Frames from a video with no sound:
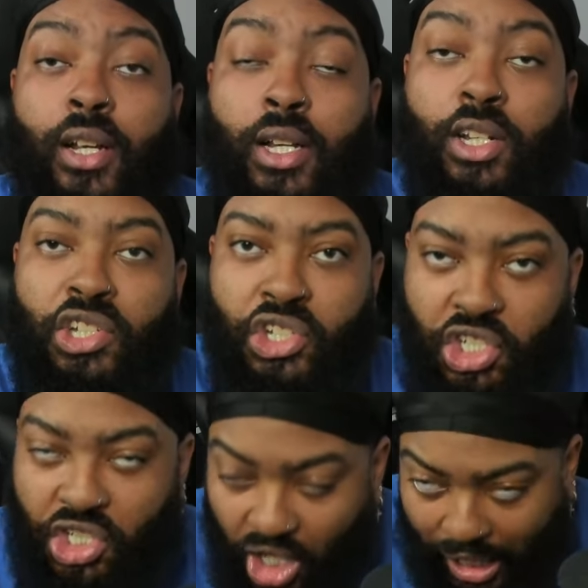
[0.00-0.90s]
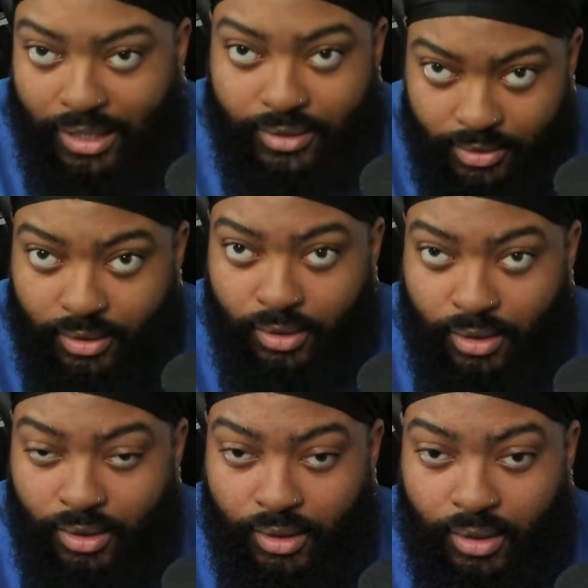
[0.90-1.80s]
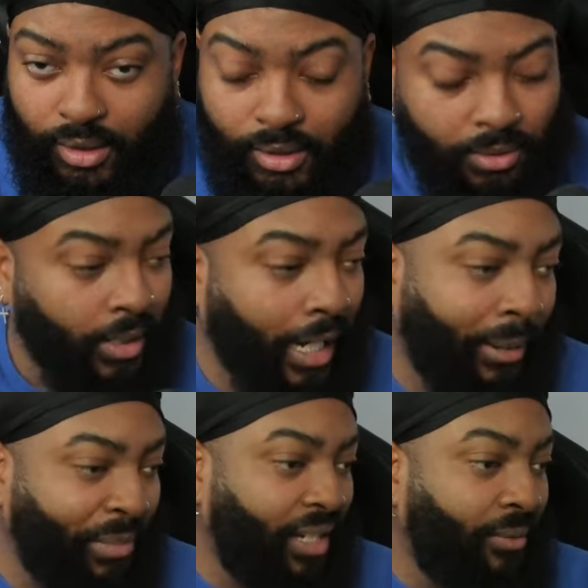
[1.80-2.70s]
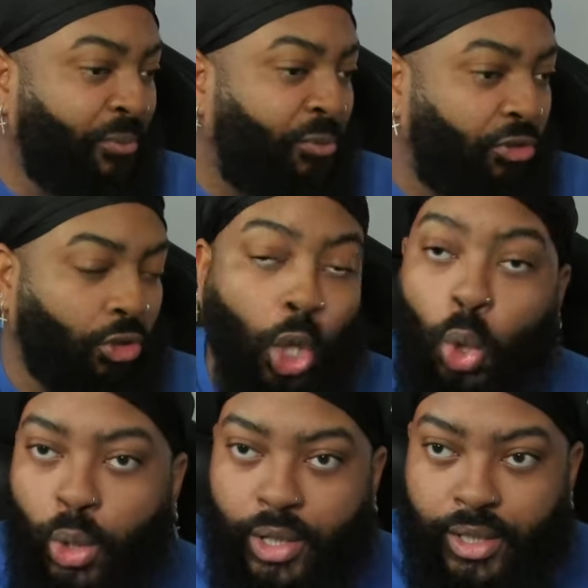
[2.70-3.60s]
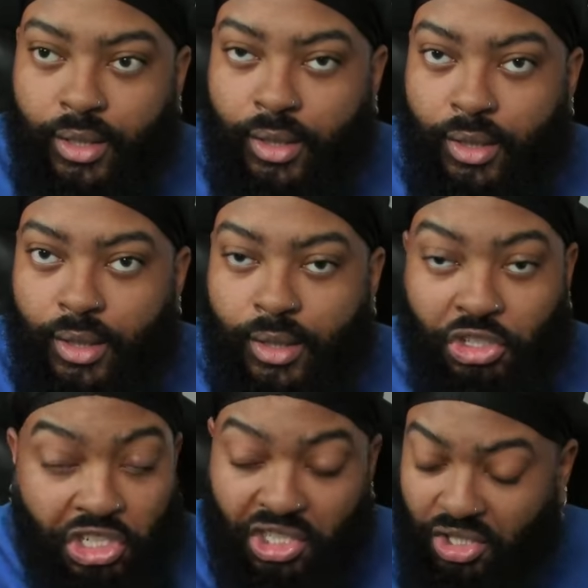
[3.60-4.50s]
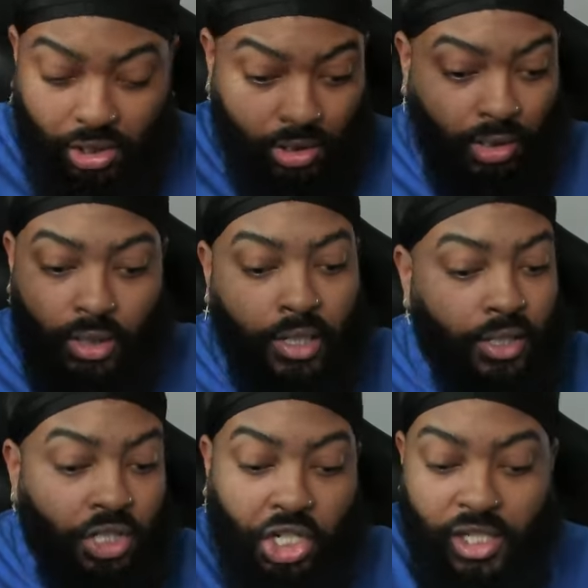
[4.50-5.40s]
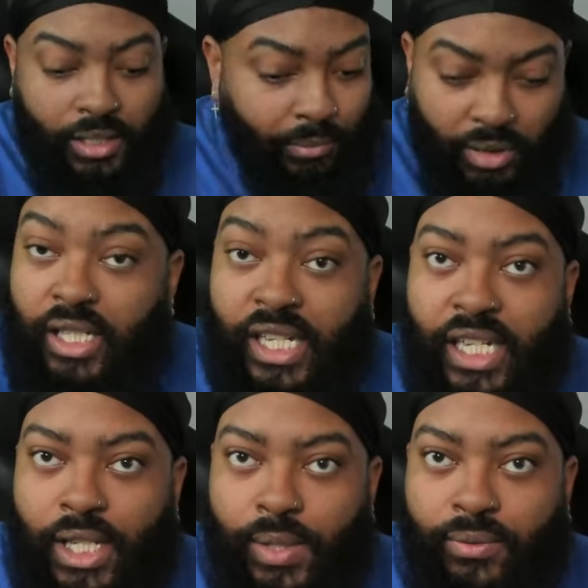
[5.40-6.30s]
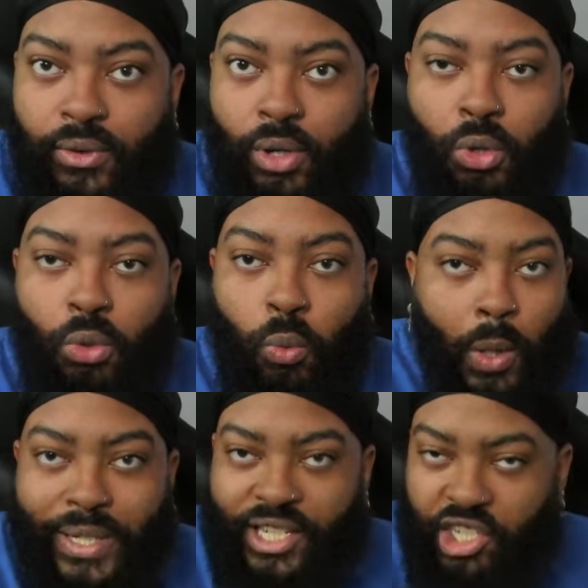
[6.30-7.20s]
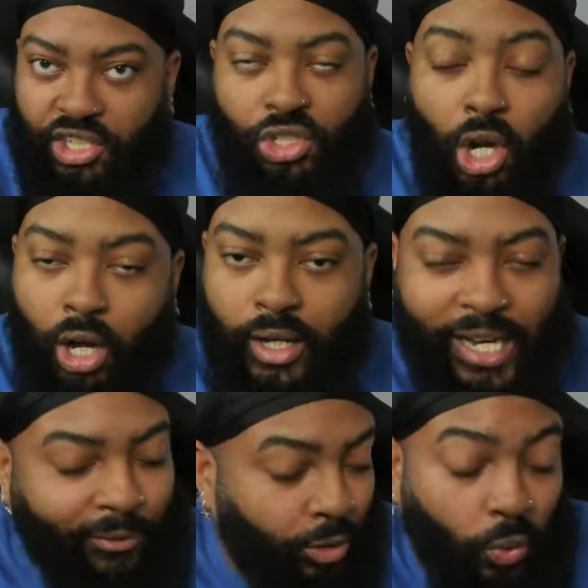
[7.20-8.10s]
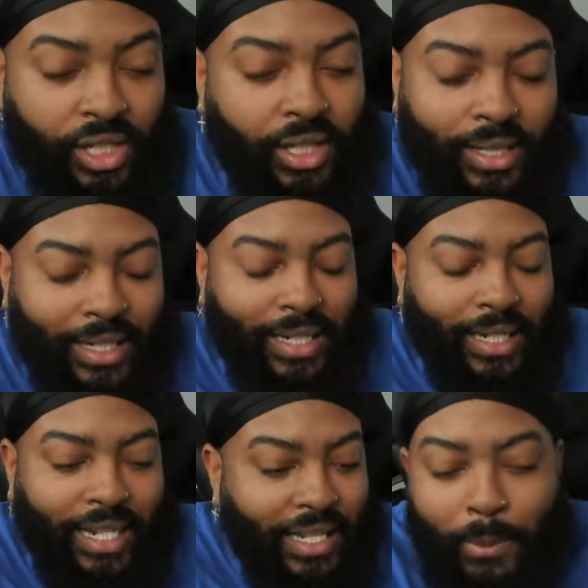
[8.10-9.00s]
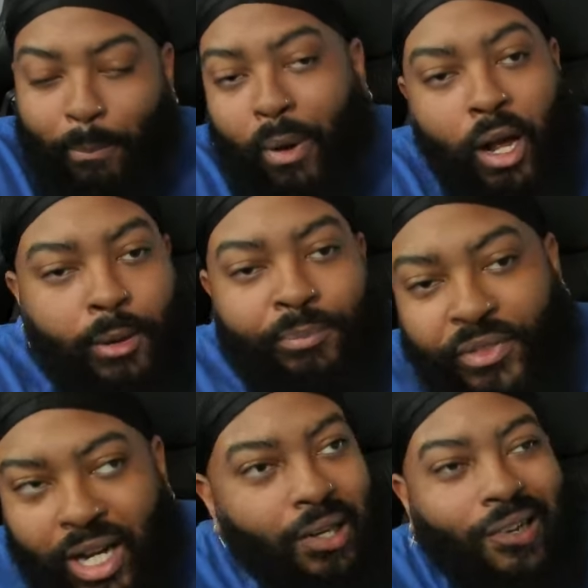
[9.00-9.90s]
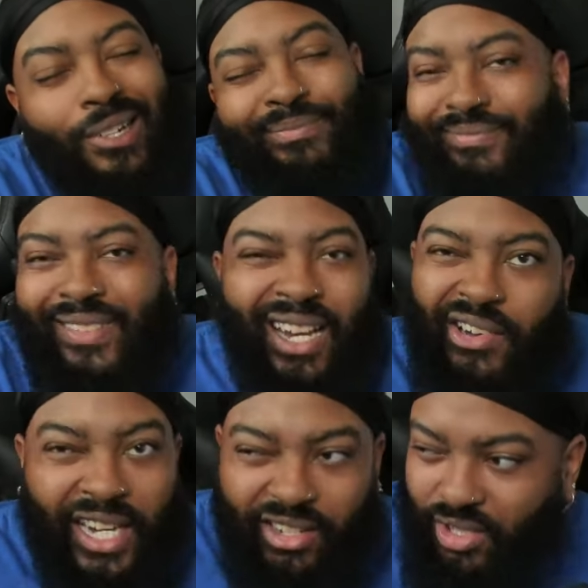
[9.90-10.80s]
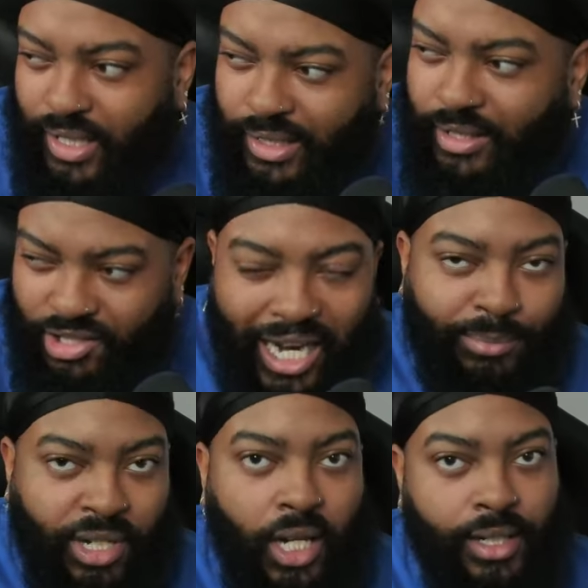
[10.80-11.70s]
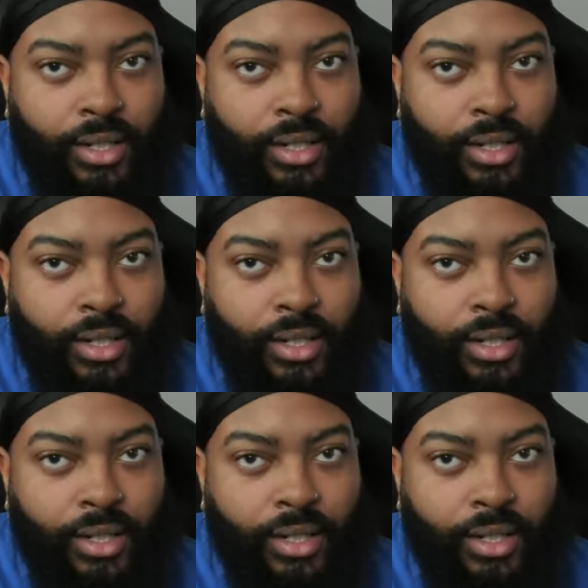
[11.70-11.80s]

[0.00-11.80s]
shocked. I mean, floored. Just couldn't believe what we just saw. Everyone in their mom thought, oh, Undertaker's going to get the job done.